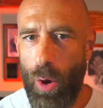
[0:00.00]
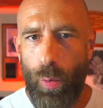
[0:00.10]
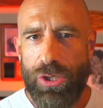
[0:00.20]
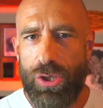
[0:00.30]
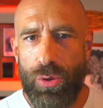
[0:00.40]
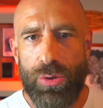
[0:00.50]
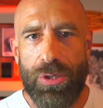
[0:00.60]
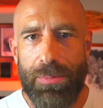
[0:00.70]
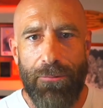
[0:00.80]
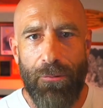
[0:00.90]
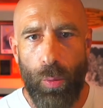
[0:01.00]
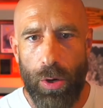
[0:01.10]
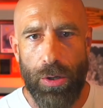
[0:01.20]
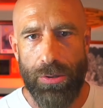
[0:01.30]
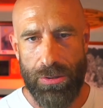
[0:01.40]
We just use some different
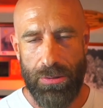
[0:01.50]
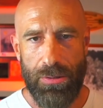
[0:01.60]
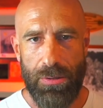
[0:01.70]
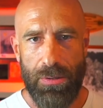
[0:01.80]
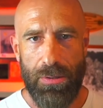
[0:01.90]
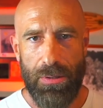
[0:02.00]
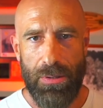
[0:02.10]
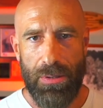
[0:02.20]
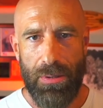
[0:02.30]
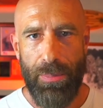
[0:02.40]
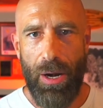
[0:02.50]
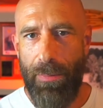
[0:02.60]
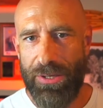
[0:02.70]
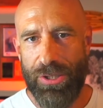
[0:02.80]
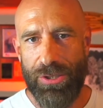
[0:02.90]
words, but our
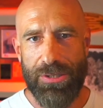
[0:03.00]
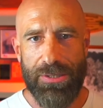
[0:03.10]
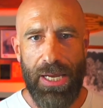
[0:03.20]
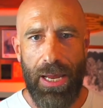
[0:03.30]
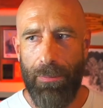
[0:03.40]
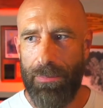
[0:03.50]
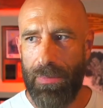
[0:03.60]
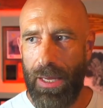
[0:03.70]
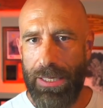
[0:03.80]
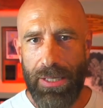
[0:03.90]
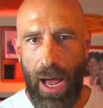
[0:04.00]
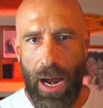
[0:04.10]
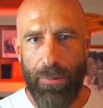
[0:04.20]
message is the same. He's a high